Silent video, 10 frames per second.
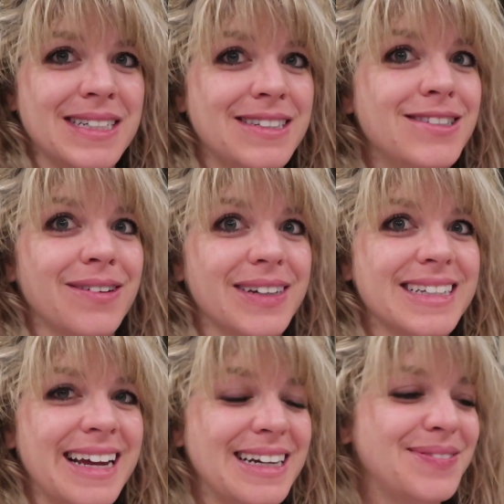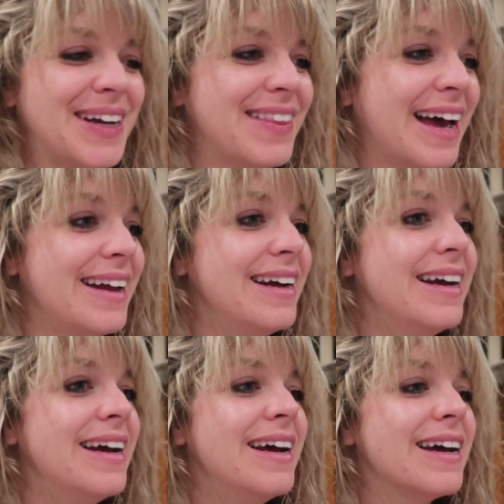so excited about that.
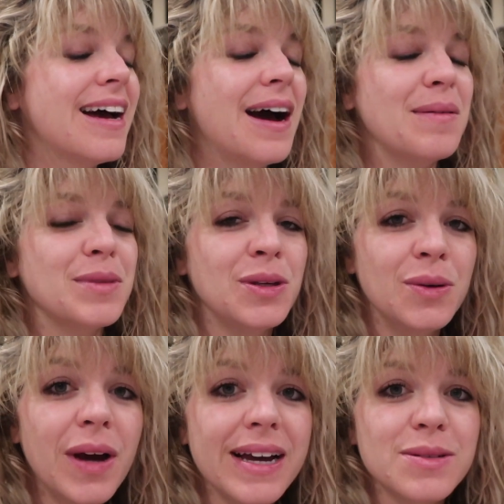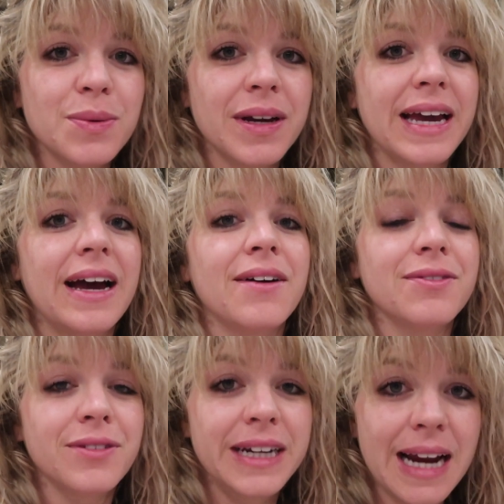You guys will get a
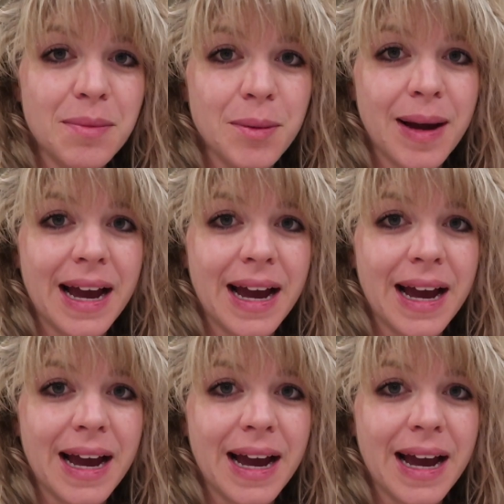free diaper